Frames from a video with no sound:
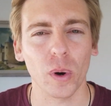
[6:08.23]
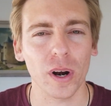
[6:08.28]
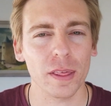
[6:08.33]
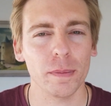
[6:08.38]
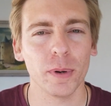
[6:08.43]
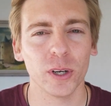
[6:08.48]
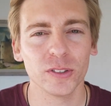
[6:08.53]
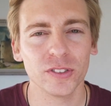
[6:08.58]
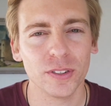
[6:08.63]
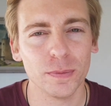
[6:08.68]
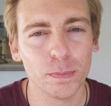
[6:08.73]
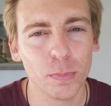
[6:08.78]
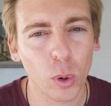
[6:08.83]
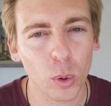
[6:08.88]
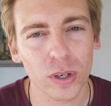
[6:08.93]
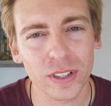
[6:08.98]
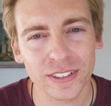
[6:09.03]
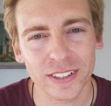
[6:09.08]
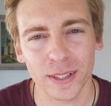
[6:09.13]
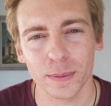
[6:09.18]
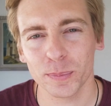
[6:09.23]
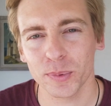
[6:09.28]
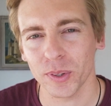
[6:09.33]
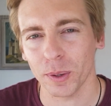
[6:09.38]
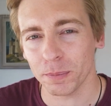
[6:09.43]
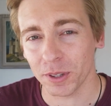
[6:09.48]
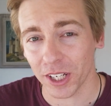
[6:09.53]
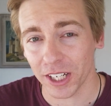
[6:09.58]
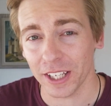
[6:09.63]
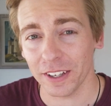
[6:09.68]
One of the most important tips
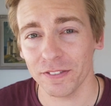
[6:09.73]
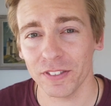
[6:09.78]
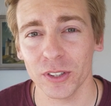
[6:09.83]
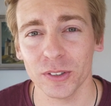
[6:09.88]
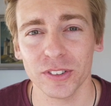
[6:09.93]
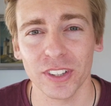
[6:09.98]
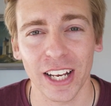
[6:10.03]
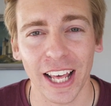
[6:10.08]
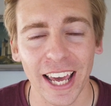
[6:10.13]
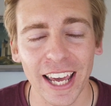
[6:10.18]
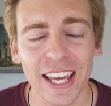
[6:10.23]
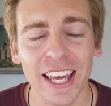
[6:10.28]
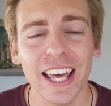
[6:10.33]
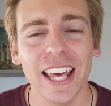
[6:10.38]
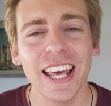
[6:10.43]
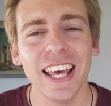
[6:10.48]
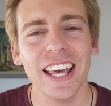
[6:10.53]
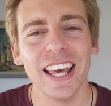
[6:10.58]
I'm going to give you today